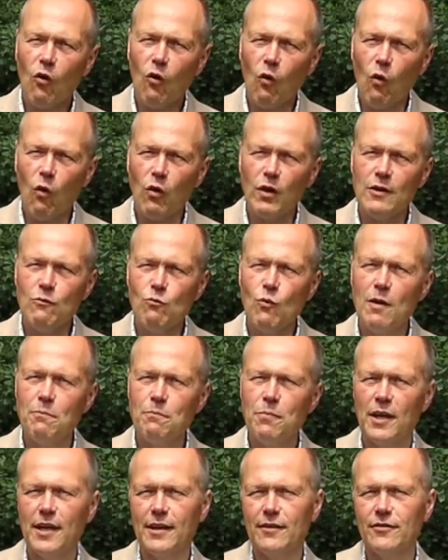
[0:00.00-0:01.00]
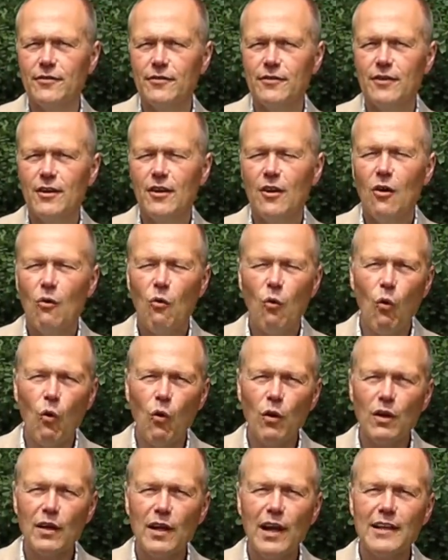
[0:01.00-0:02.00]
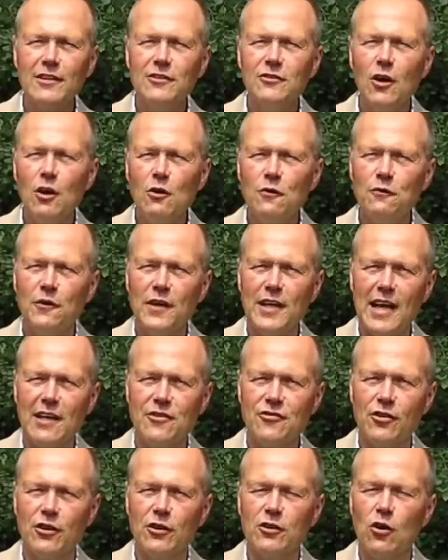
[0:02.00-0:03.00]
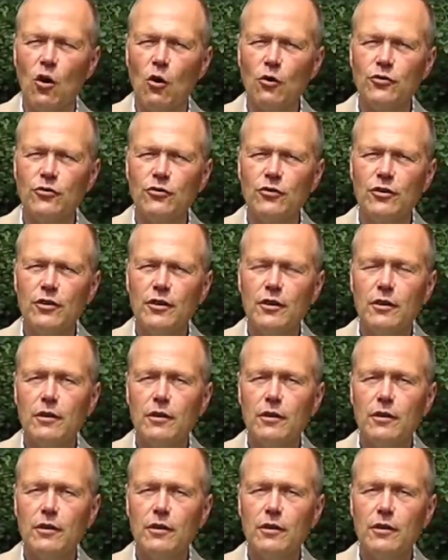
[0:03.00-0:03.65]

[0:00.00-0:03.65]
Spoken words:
All in one place, all at no financial cost.